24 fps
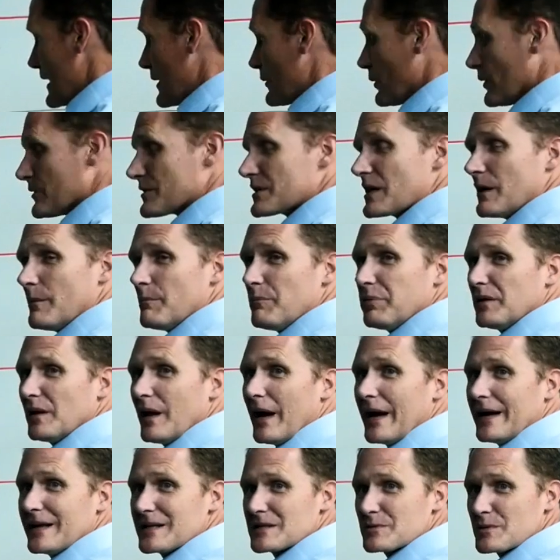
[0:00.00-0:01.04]
equals
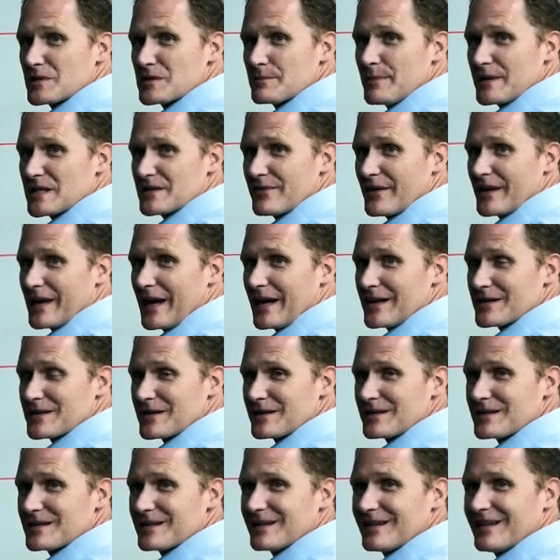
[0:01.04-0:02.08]
compliance with
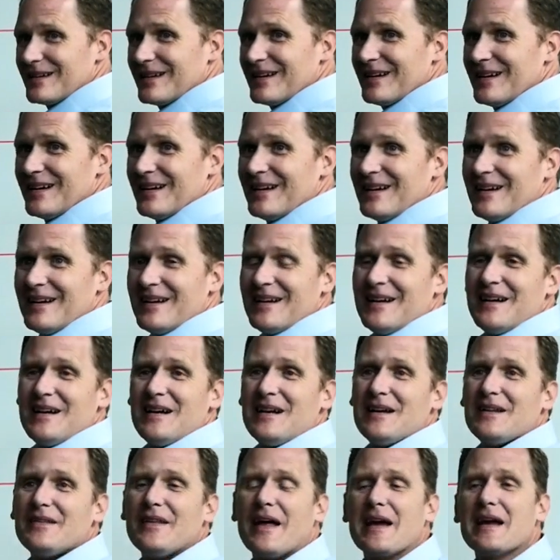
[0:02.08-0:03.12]
specifications.
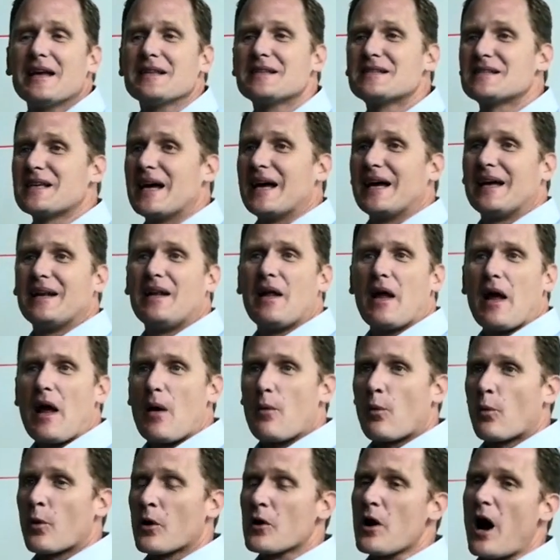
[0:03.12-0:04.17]
They had said,
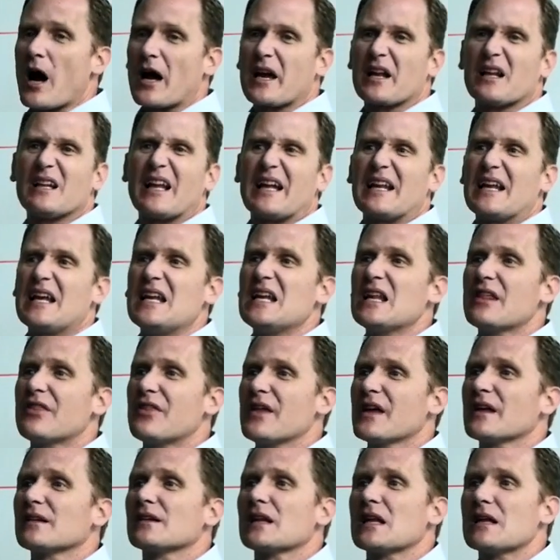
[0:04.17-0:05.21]
we're not going to let
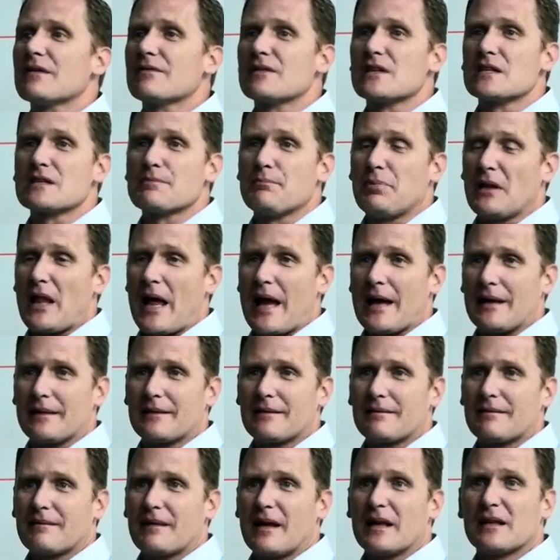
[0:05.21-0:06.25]
anything leave this
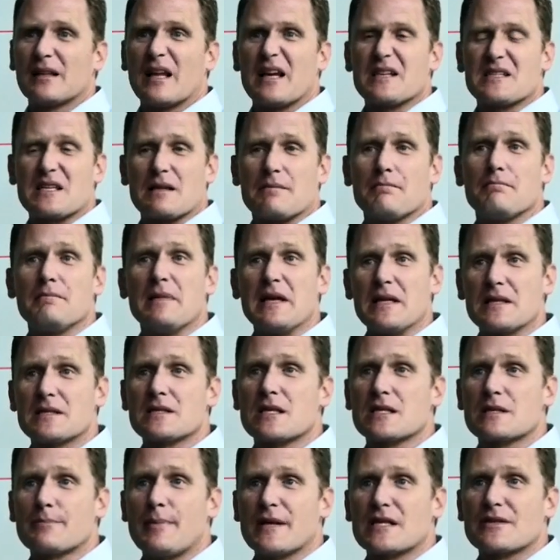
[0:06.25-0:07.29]
plant unless it meets
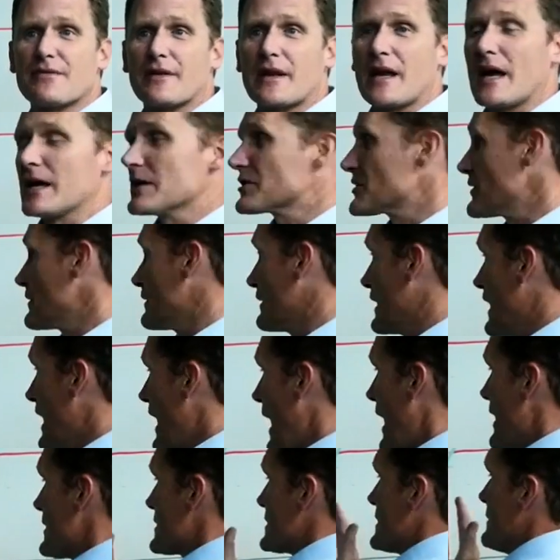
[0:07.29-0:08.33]
the specification. It
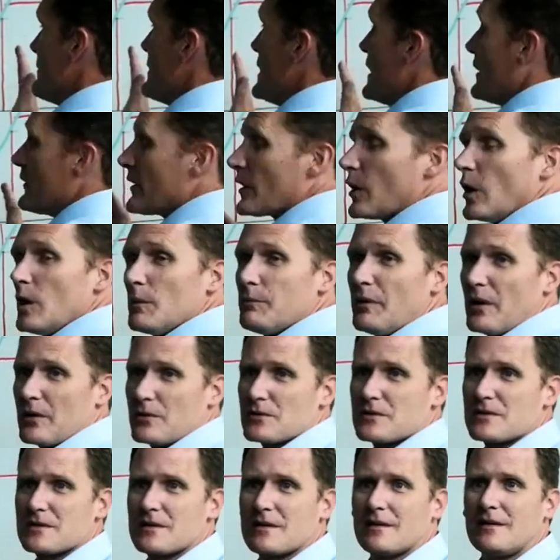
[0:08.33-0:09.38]
has to be in the
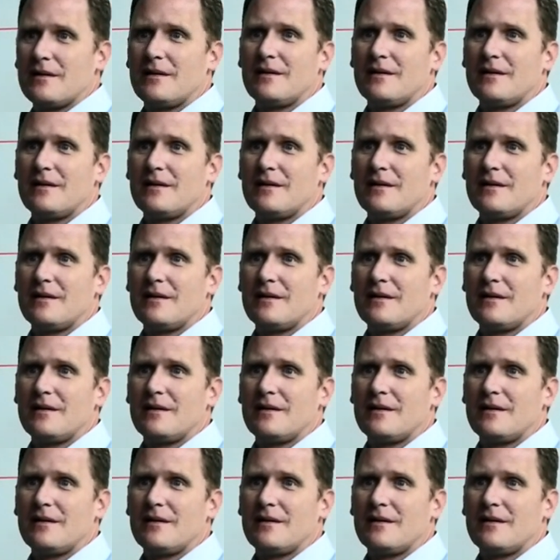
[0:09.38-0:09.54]
goalposts.